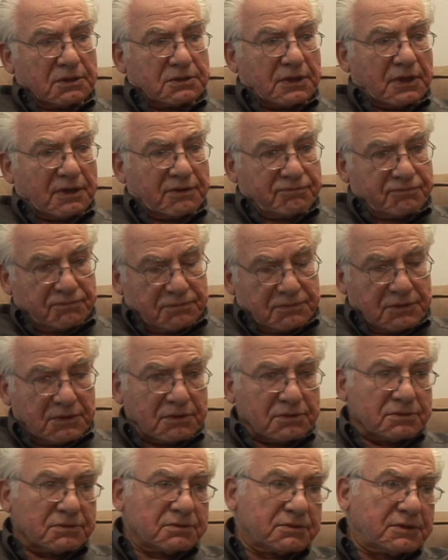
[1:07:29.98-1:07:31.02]
to have, you
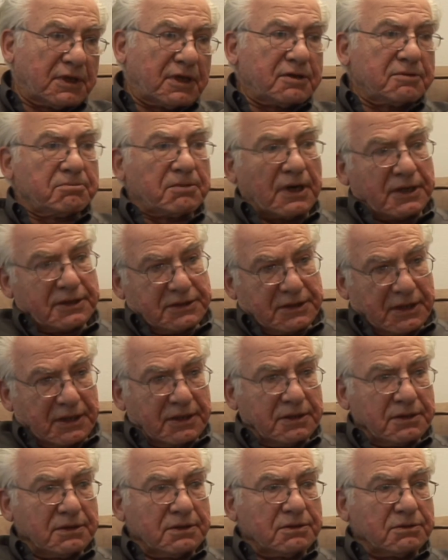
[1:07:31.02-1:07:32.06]
know, day by
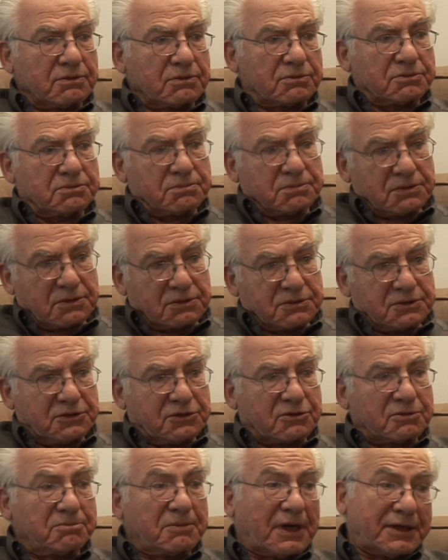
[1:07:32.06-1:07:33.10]
day or
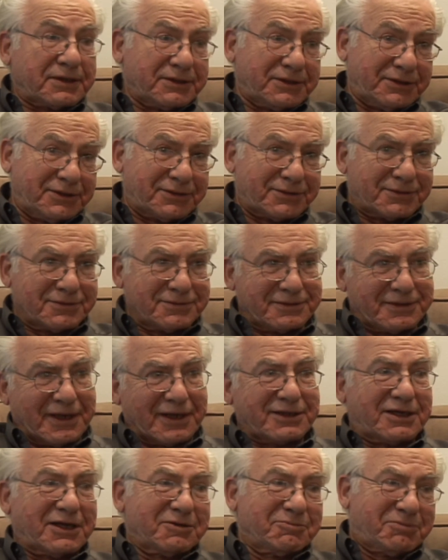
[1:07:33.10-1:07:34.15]
year by year, hmm.
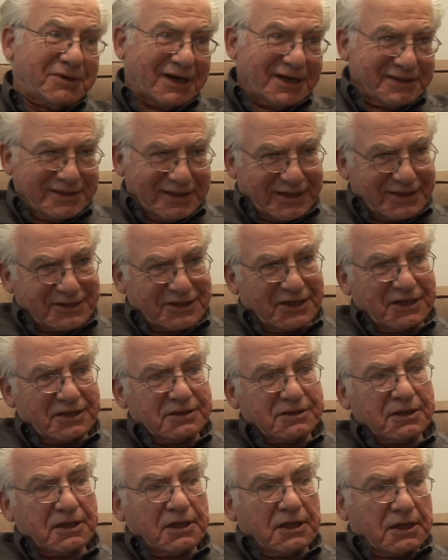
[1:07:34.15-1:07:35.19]
decade by decade,
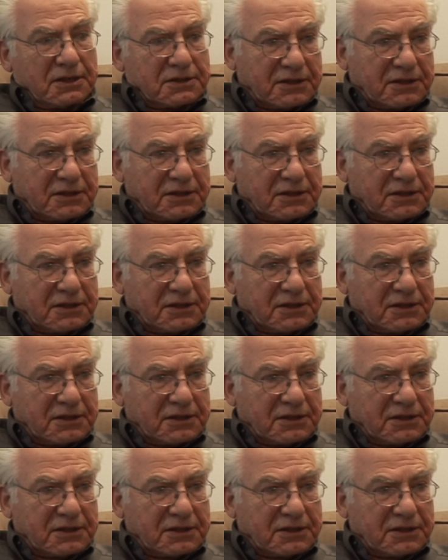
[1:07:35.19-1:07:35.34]
hmm.